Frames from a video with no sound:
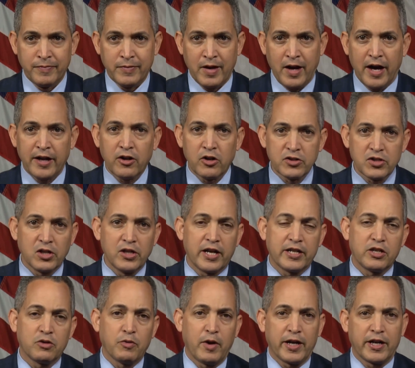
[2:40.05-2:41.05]
I'd also like
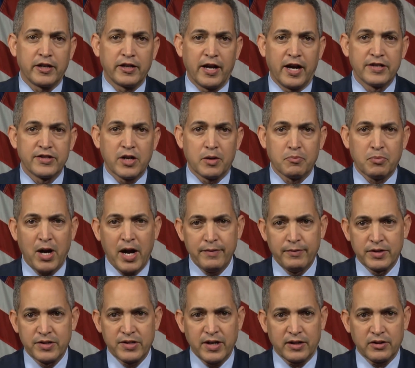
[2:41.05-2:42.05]
to recognize our
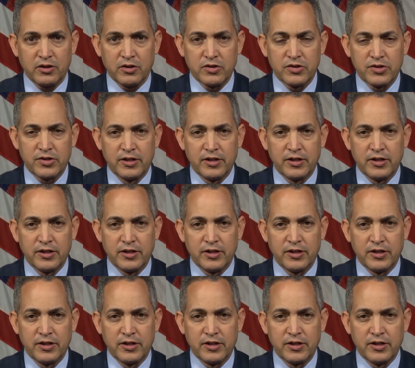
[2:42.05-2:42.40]
private sectors,